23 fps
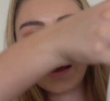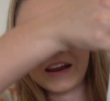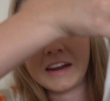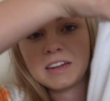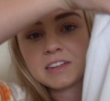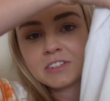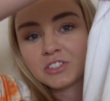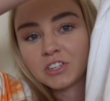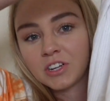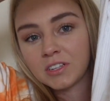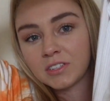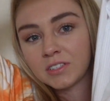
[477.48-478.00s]
it
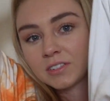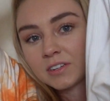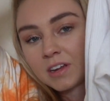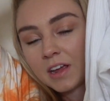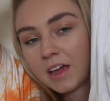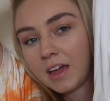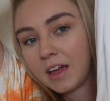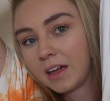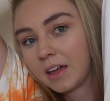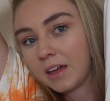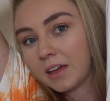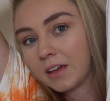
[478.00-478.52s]
is just
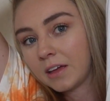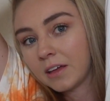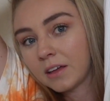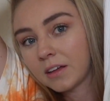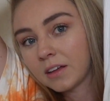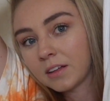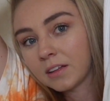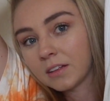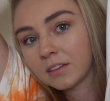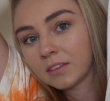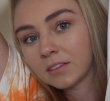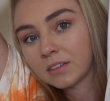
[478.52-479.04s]

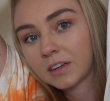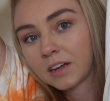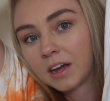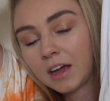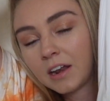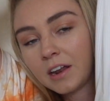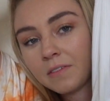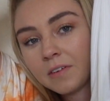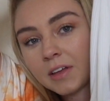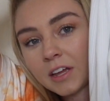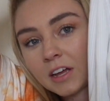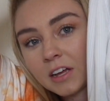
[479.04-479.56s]
a
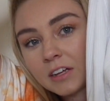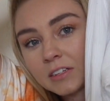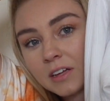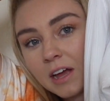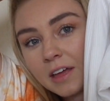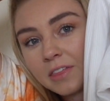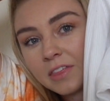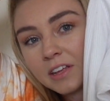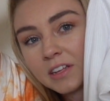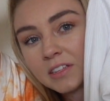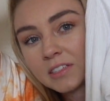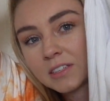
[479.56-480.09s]
kind of like I
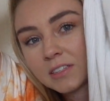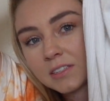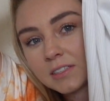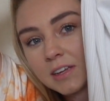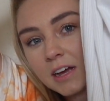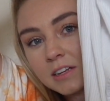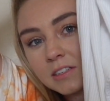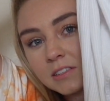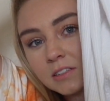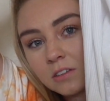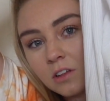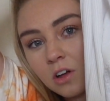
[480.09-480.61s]
think it's a
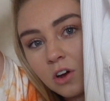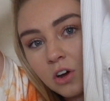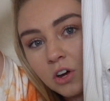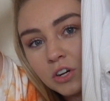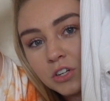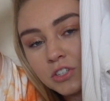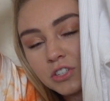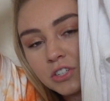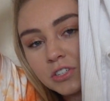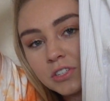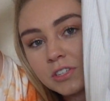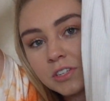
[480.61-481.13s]
size
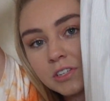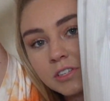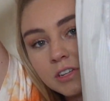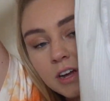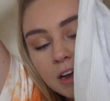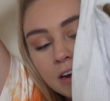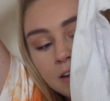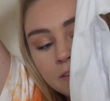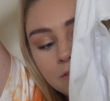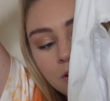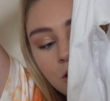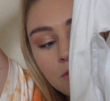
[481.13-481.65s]
large. It's just
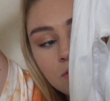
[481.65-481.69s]
kind of